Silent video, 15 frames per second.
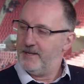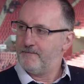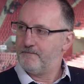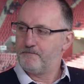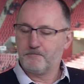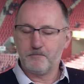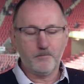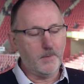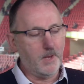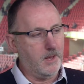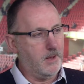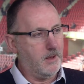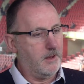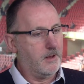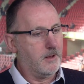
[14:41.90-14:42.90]
at the
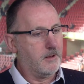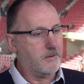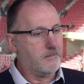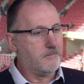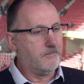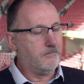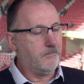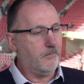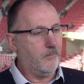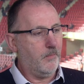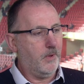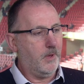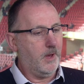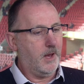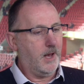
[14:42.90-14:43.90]
minute.
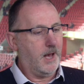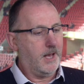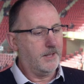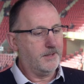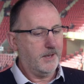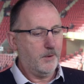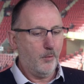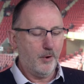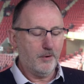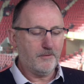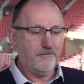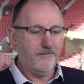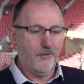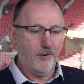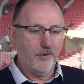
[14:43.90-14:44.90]
And I
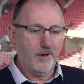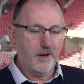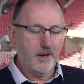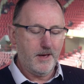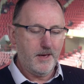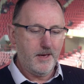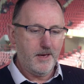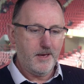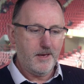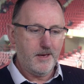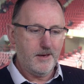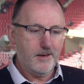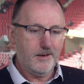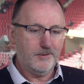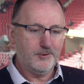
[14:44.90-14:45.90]
work for
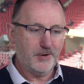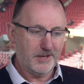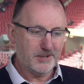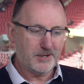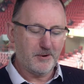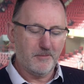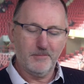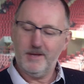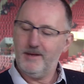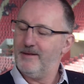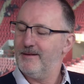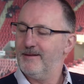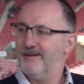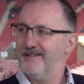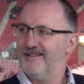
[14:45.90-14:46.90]
a drinks
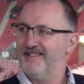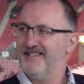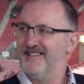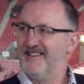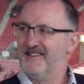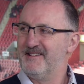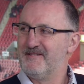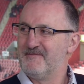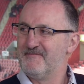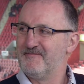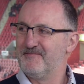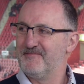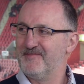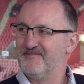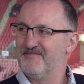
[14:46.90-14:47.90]
company.
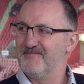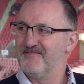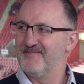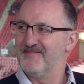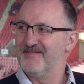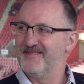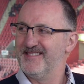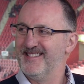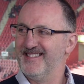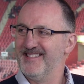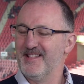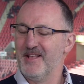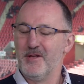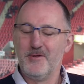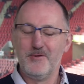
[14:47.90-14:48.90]
You don't drink the profits,
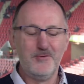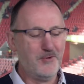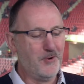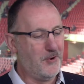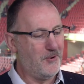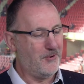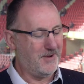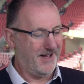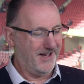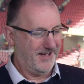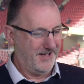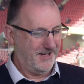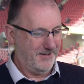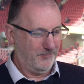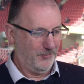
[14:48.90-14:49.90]
do you? No,
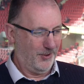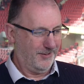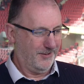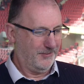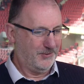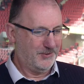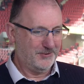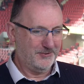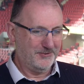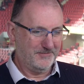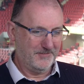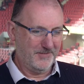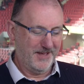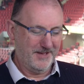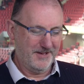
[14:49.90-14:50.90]
I'm not allowed to.
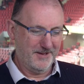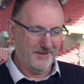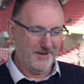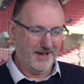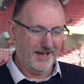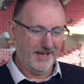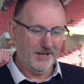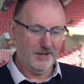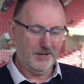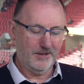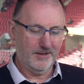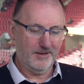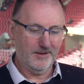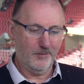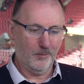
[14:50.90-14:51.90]
I
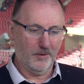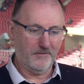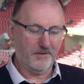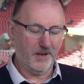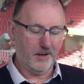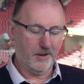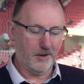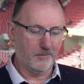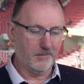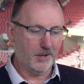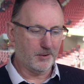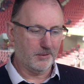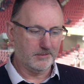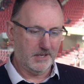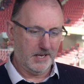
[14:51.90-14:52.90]
work for a
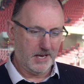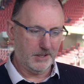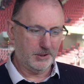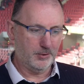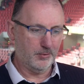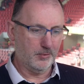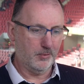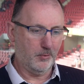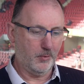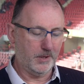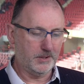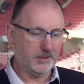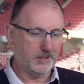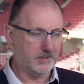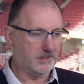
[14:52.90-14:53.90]
company called Diageo,
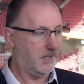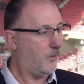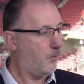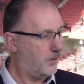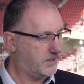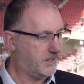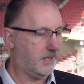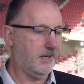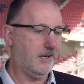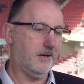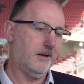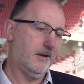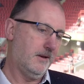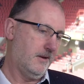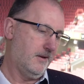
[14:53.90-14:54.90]
which is like
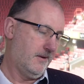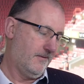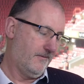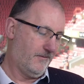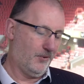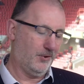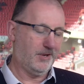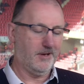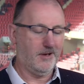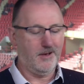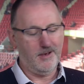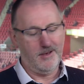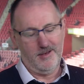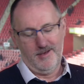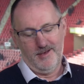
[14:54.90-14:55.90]
whiskey,
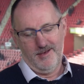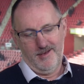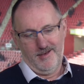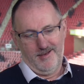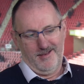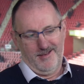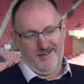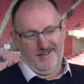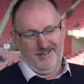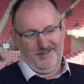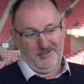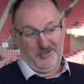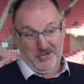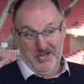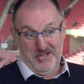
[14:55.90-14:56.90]
vodka,
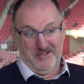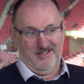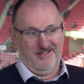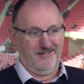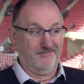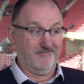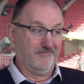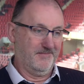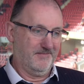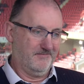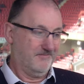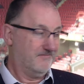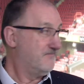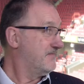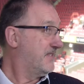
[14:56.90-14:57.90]
gin,
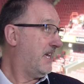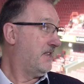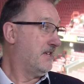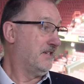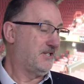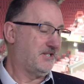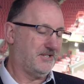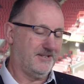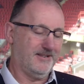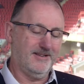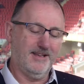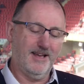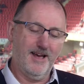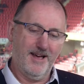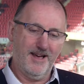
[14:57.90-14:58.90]
Guinness,
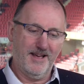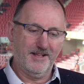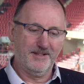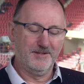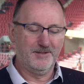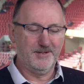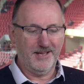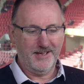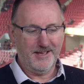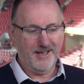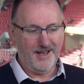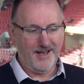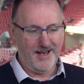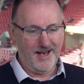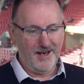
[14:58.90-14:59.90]
and
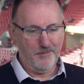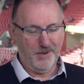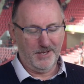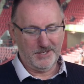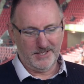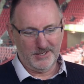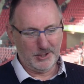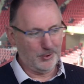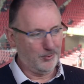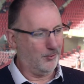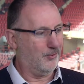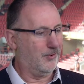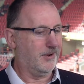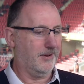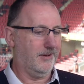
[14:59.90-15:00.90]
I basically
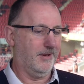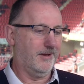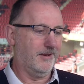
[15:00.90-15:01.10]
store,